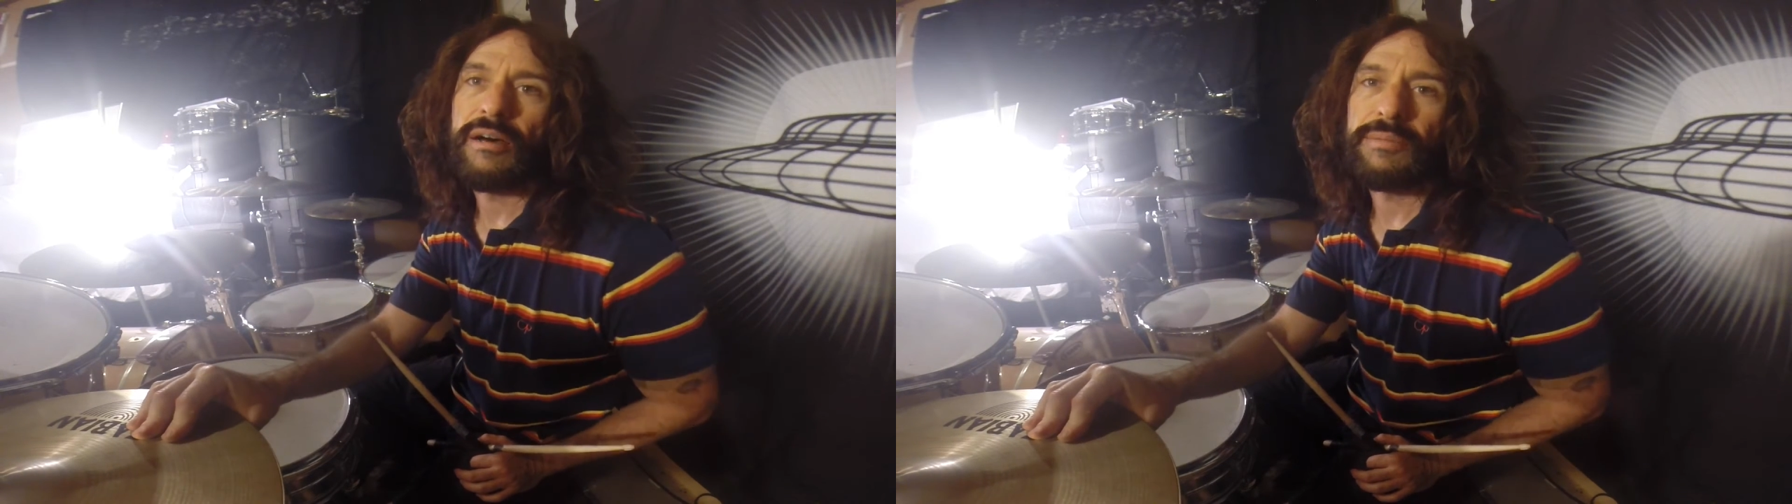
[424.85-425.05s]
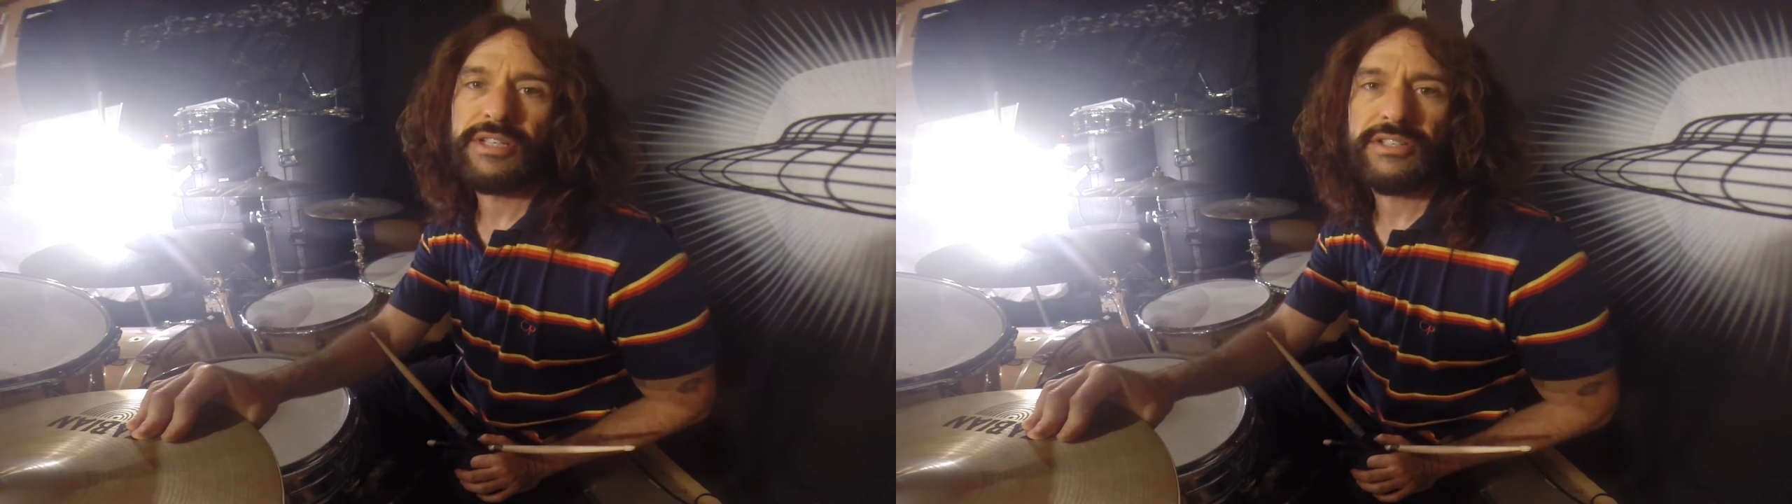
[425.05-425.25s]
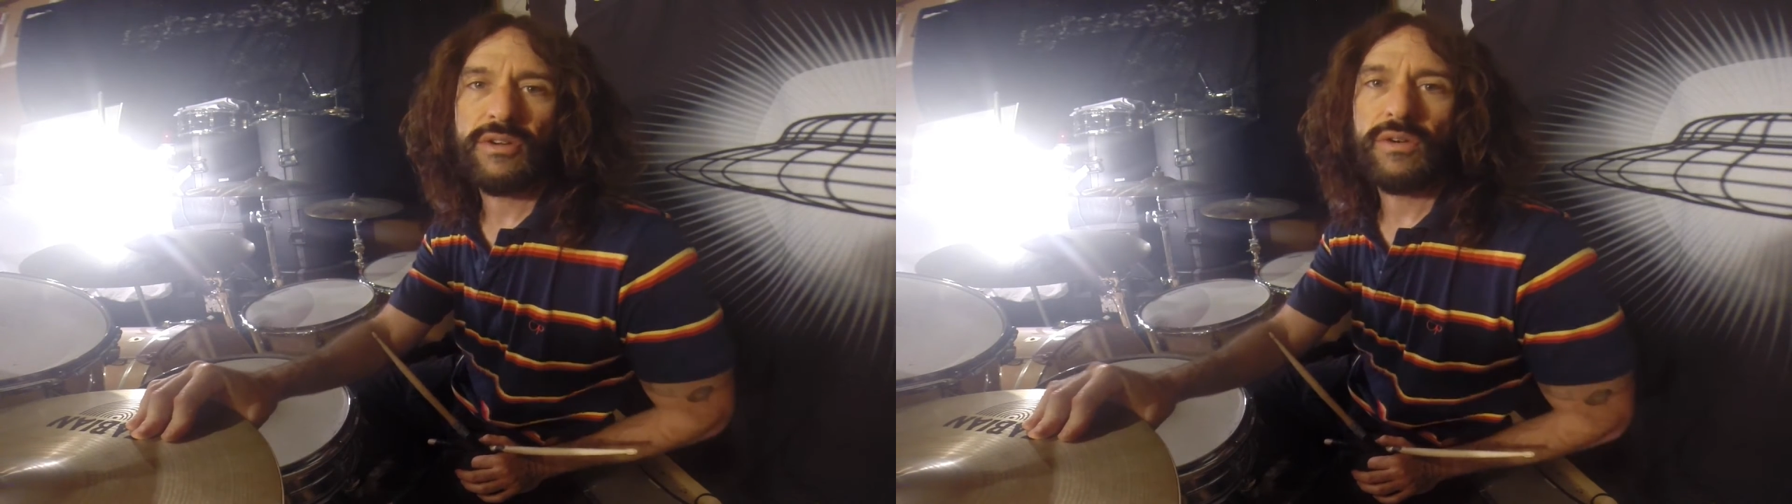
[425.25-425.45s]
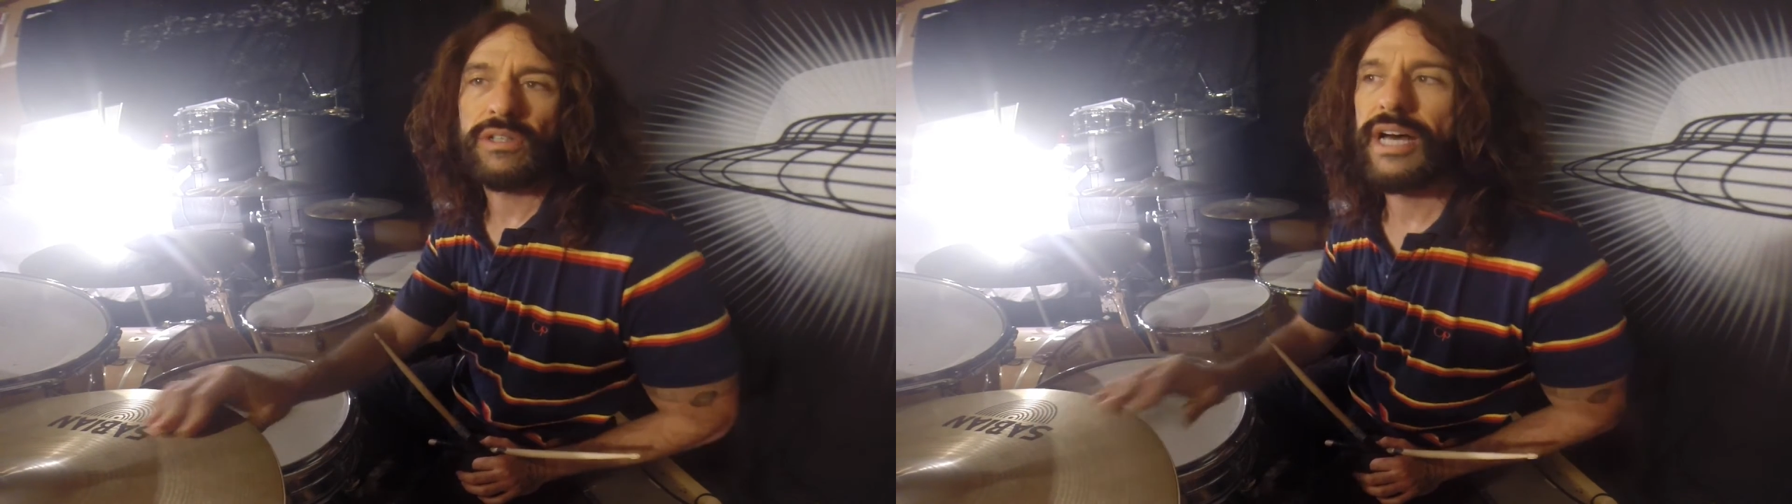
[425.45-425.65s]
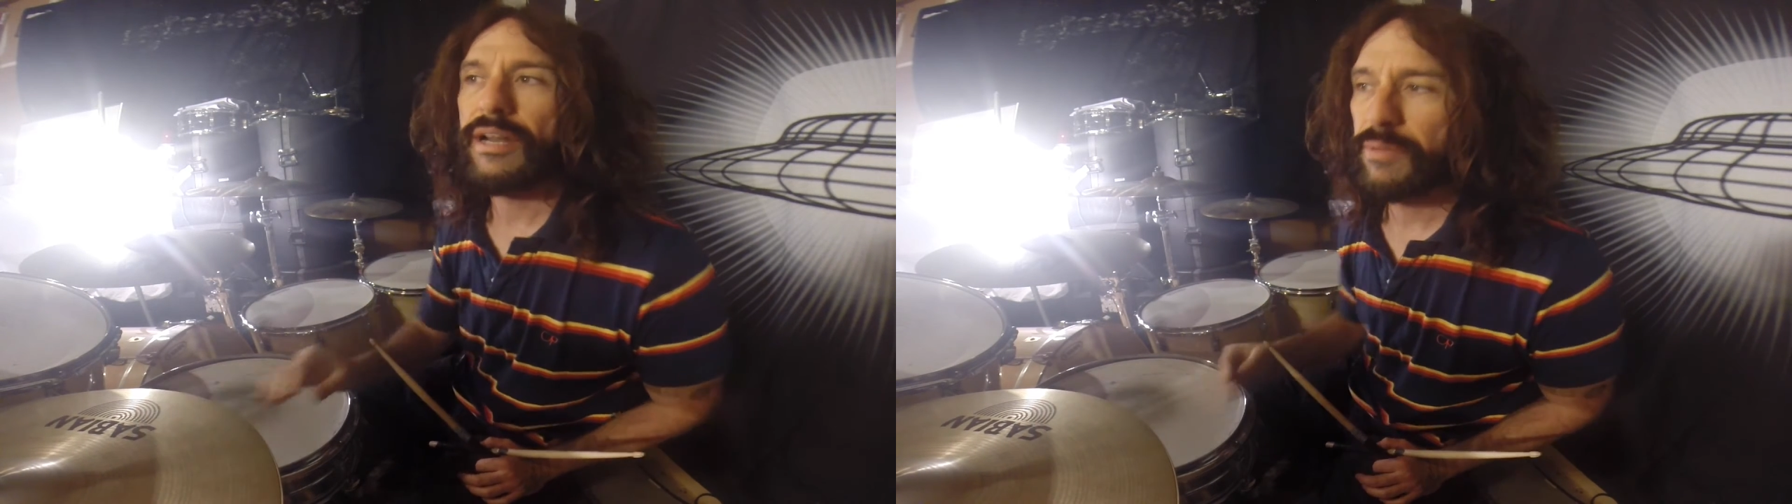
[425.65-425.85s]
Because there are
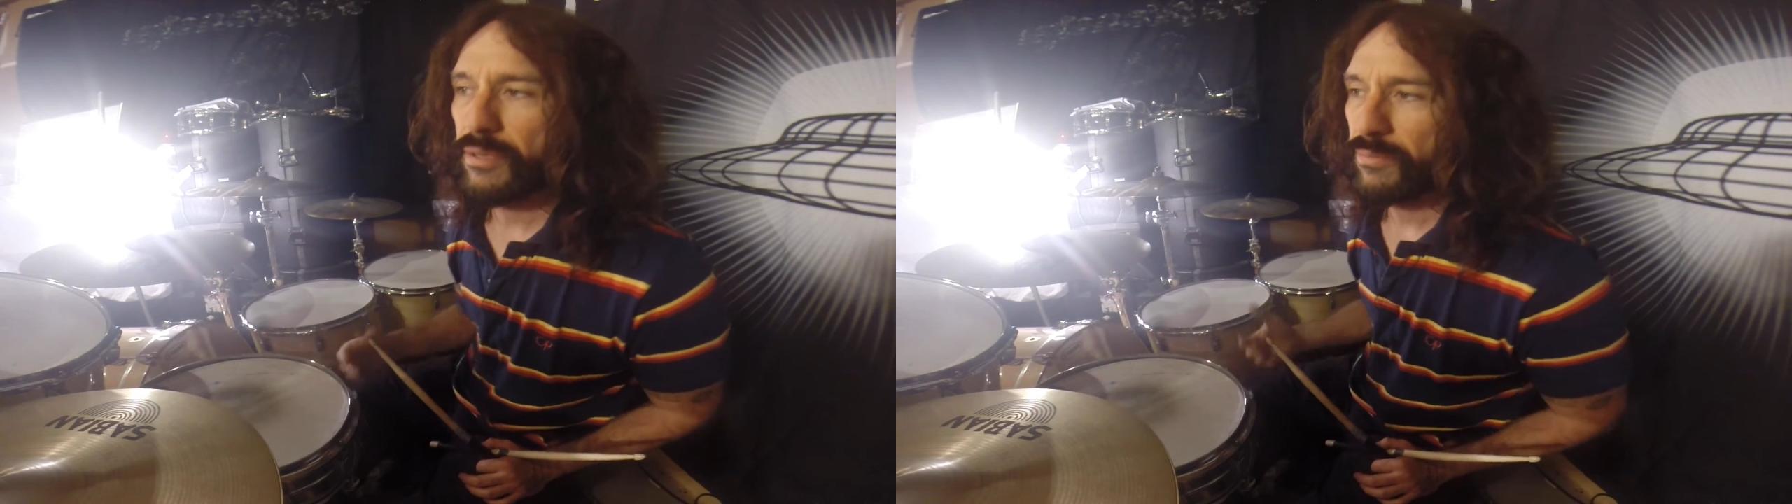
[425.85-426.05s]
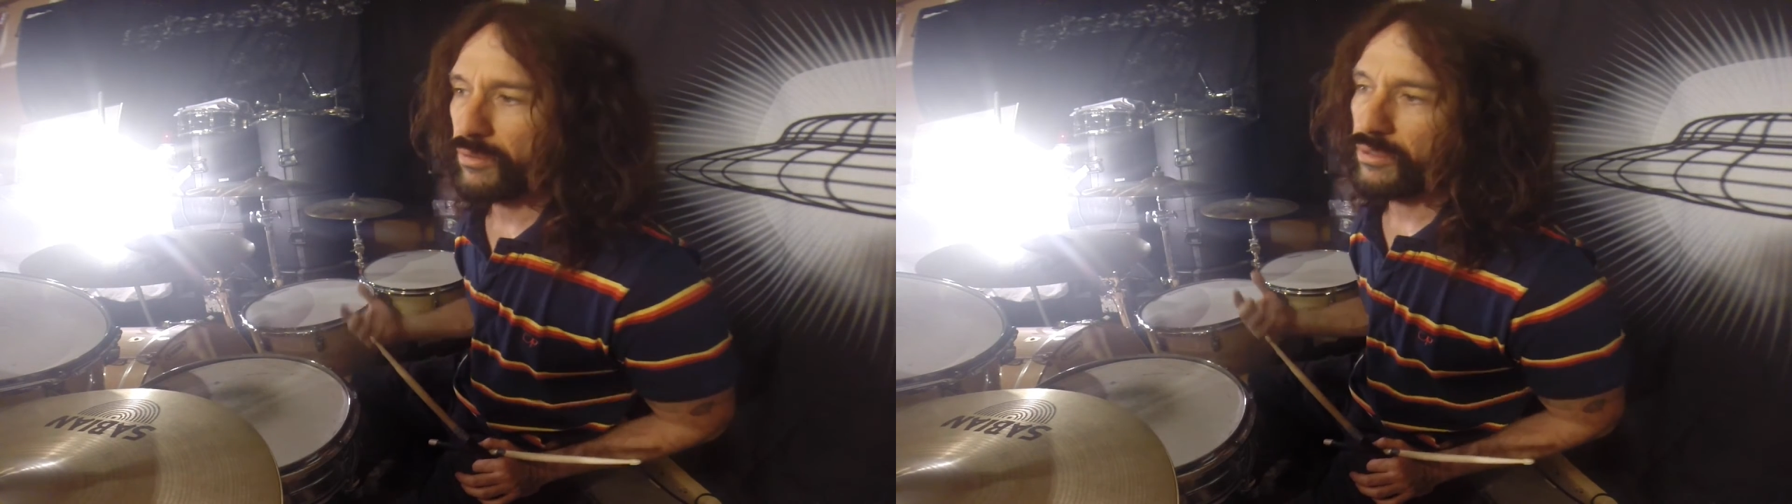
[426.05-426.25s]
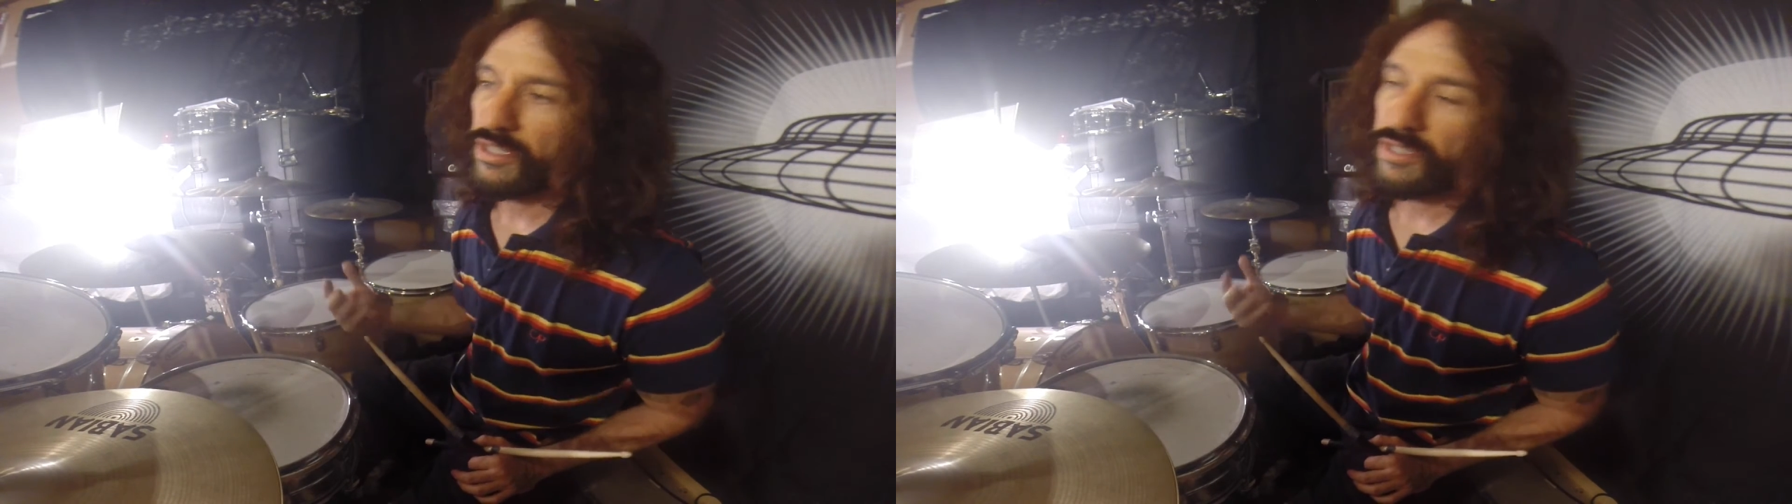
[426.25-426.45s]
a lot of people,